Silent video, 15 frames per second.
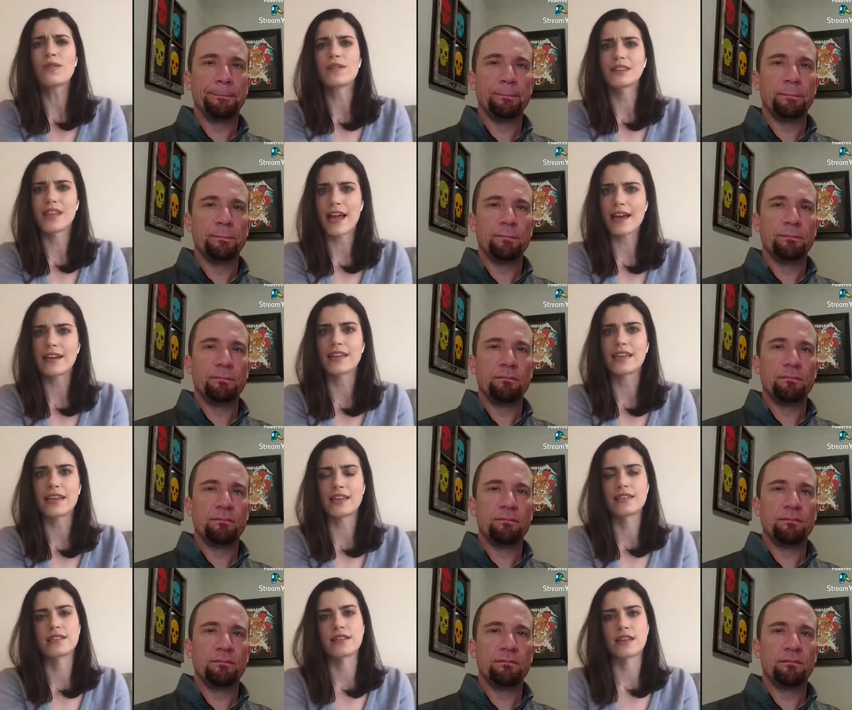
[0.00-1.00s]
Speaker 1: likely
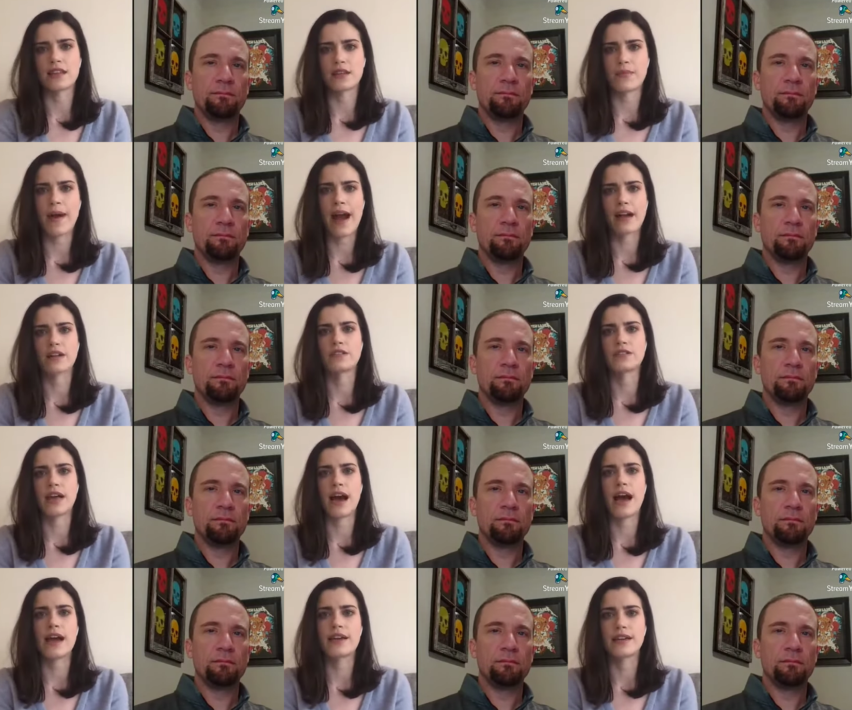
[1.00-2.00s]
is it that the Packers
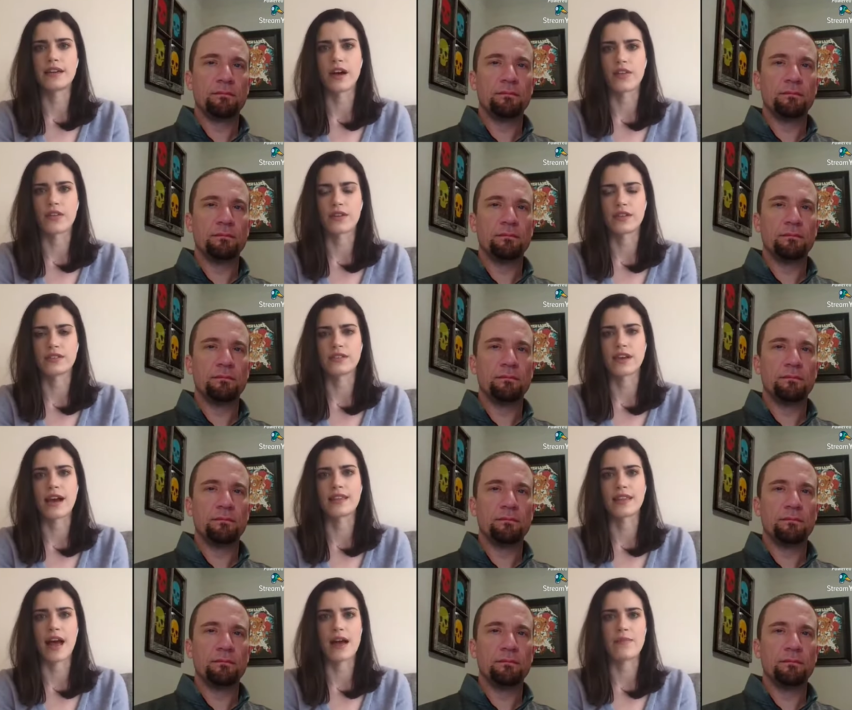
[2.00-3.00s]
add another inside
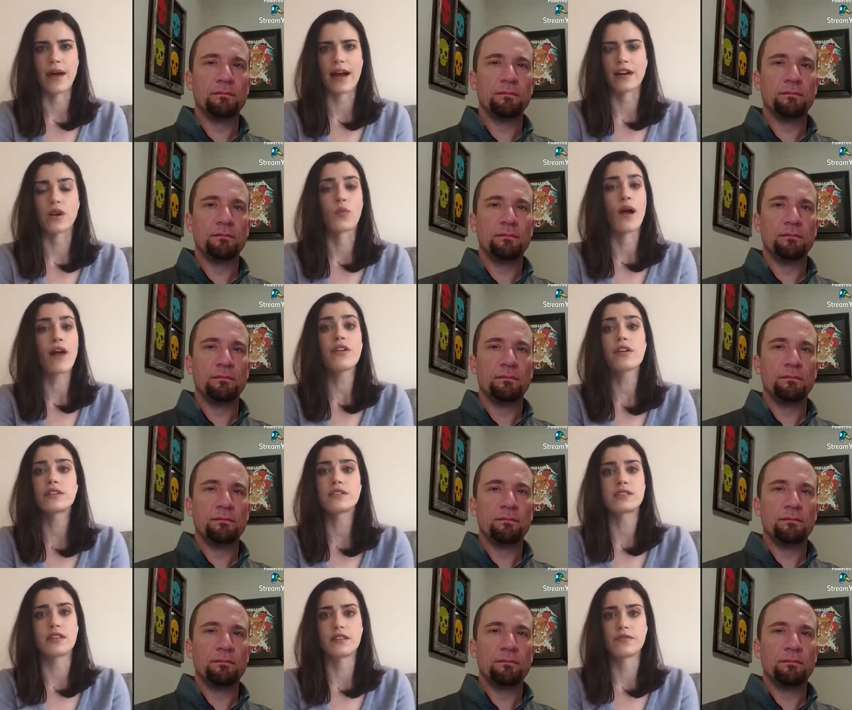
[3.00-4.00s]
linebacker, whether
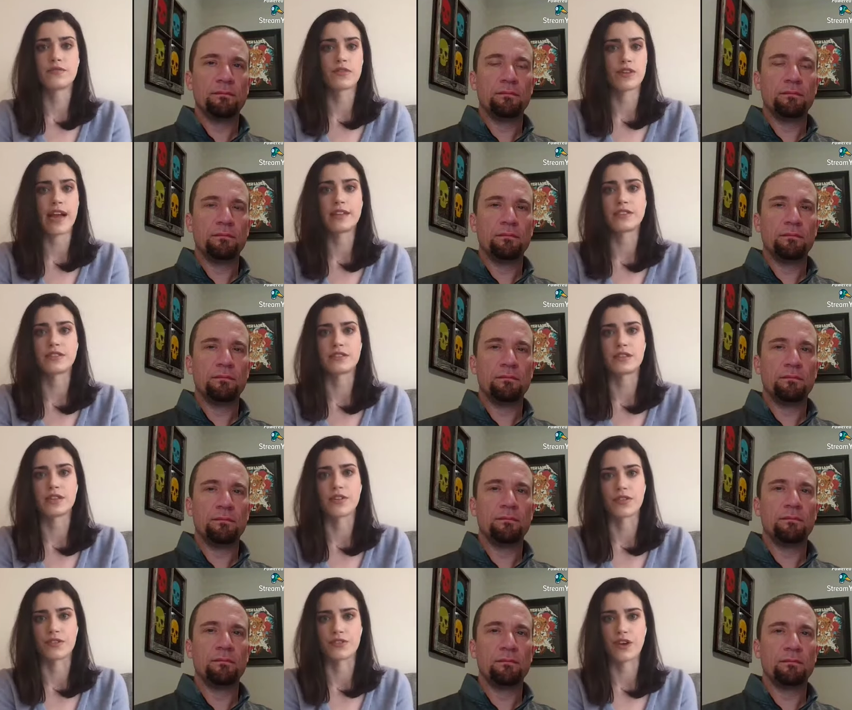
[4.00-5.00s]
it's in free agency
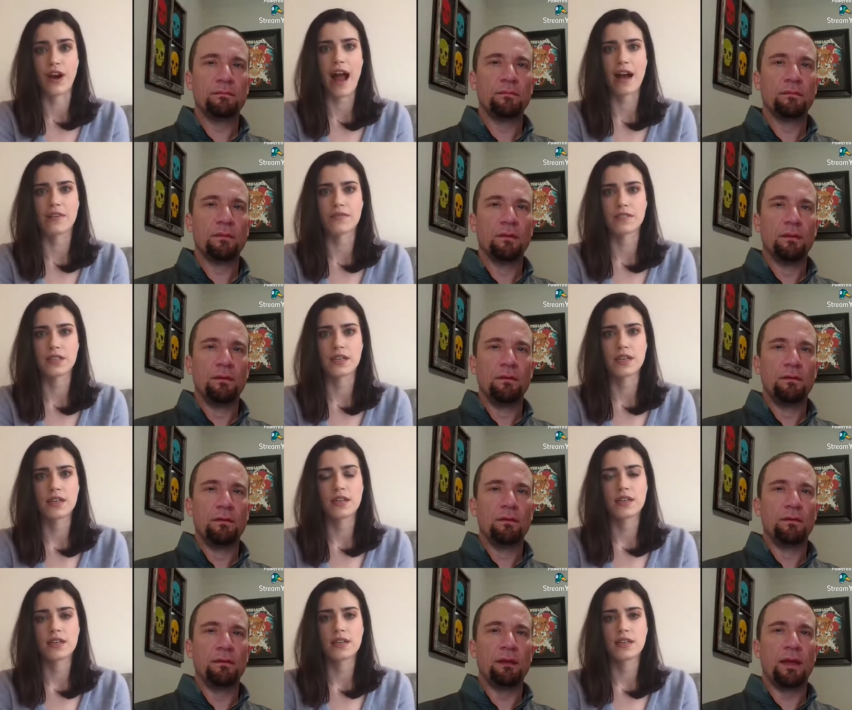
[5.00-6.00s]
or the draft?
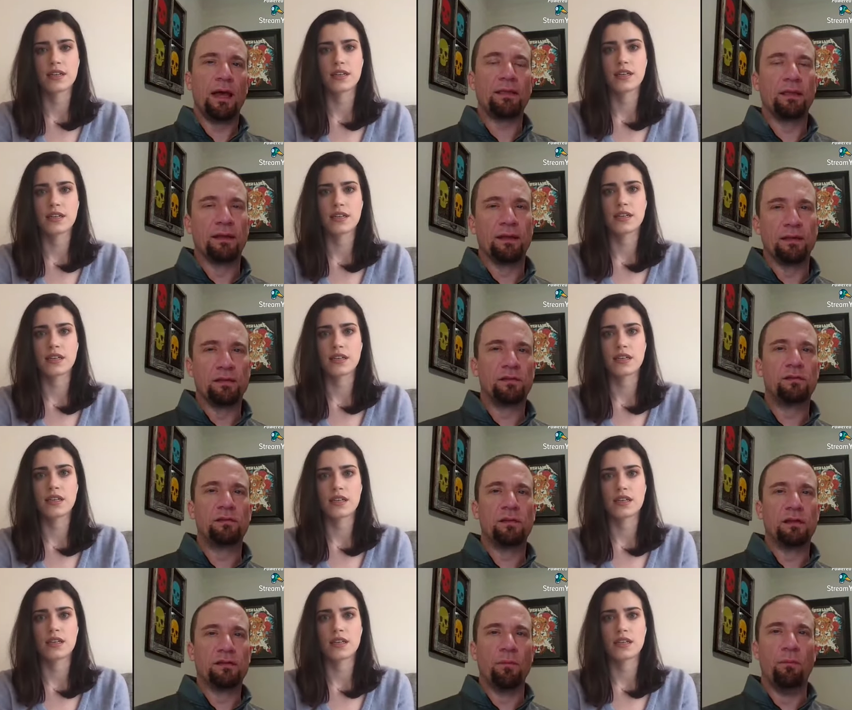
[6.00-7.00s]
Speaker 2: Yeah, I think
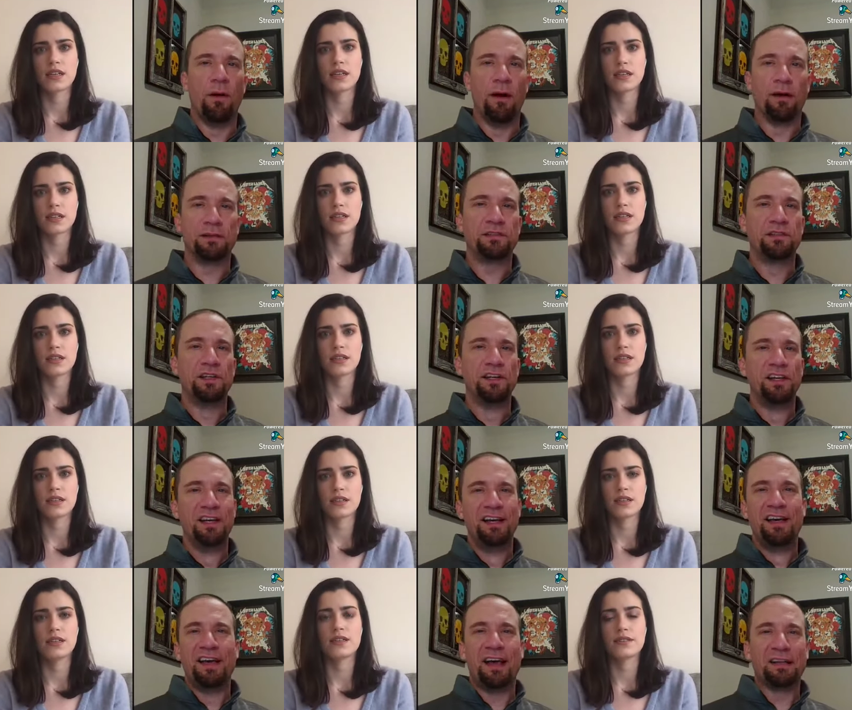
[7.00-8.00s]
it's it's a must
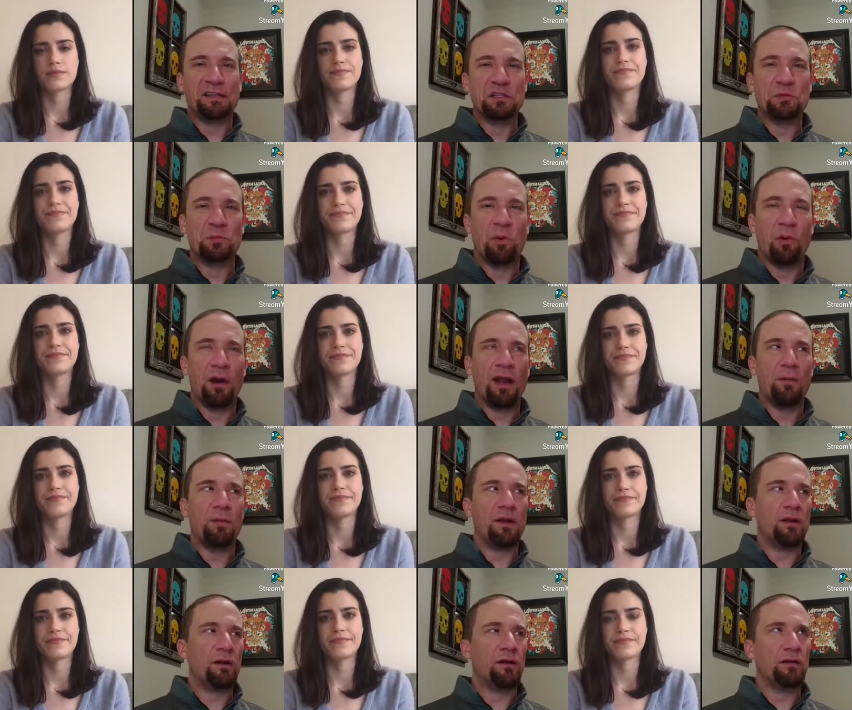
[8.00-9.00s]
at this point. I
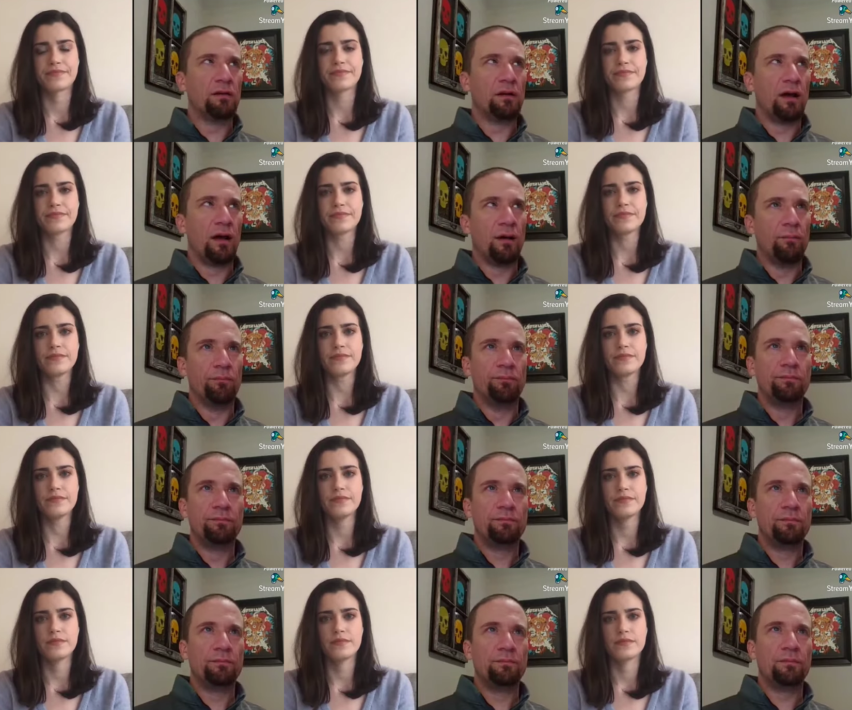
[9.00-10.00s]
mean, um,
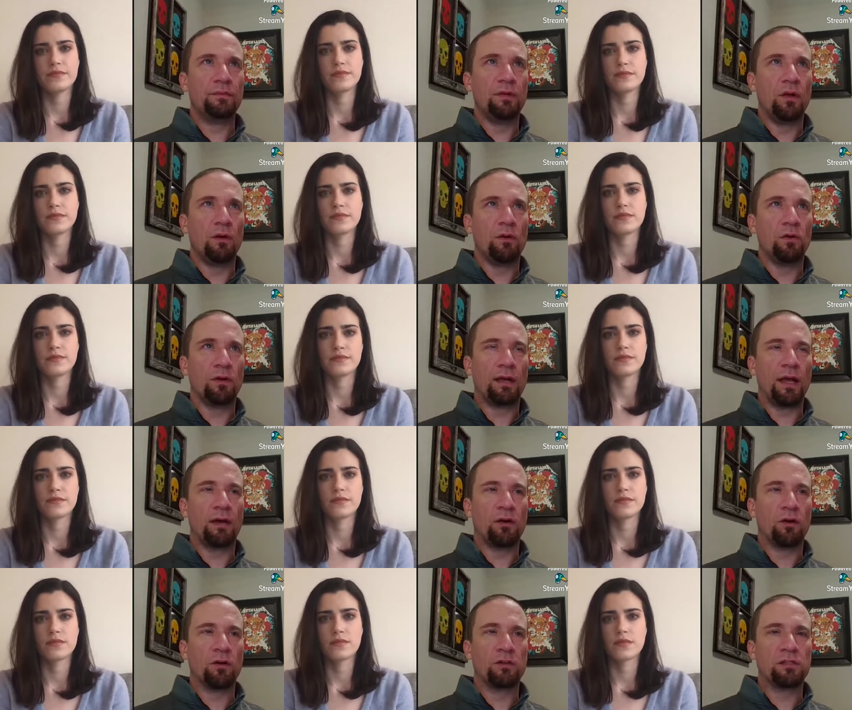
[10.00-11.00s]
you know, you look
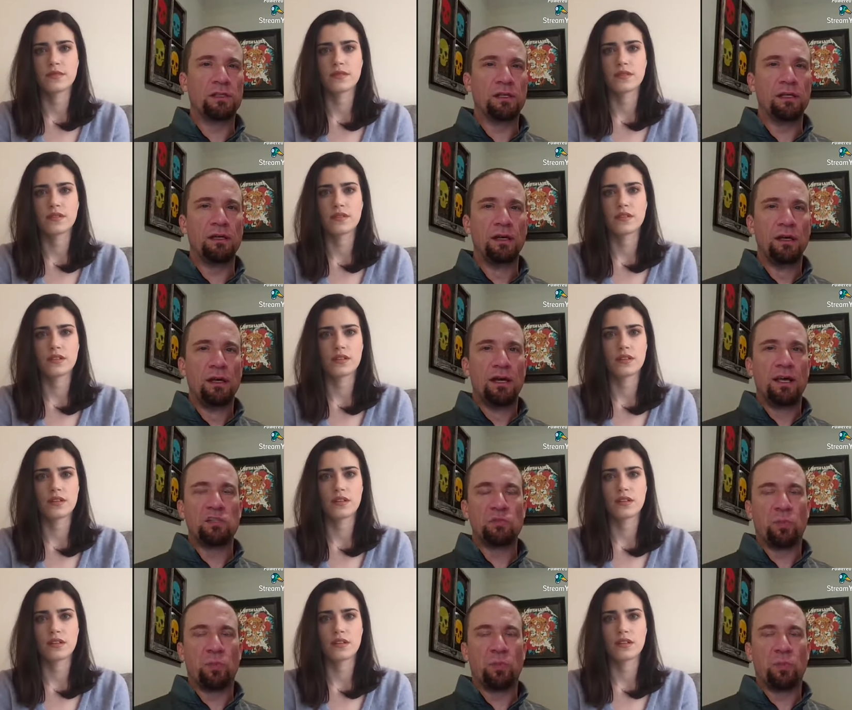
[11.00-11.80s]
at Kirksey has